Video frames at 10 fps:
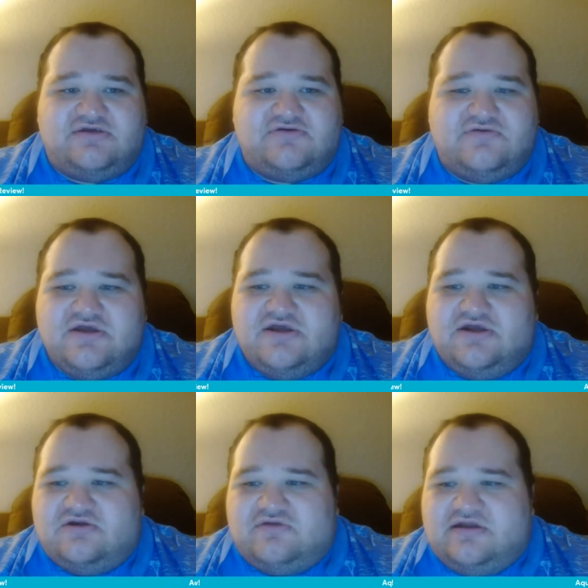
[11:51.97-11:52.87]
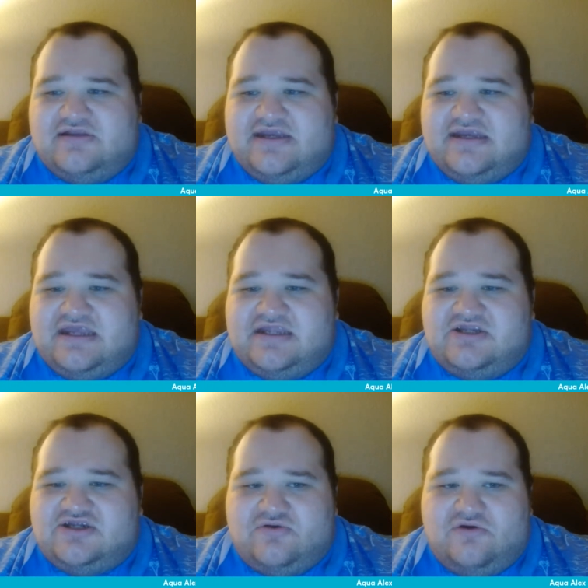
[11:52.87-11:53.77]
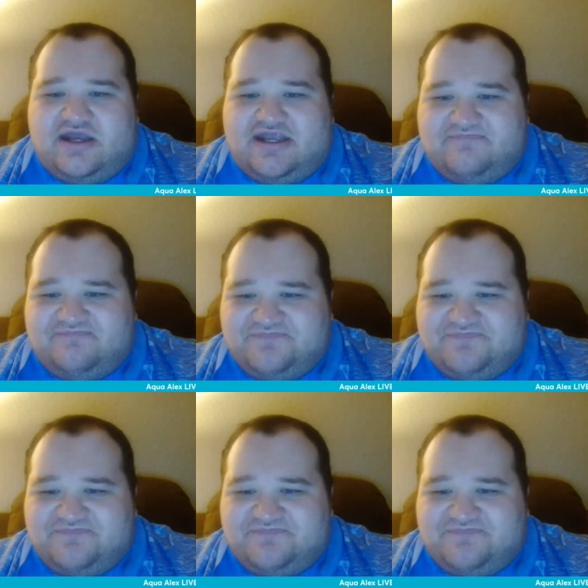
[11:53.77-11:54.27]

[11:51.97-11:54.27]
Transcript: to really enjoy.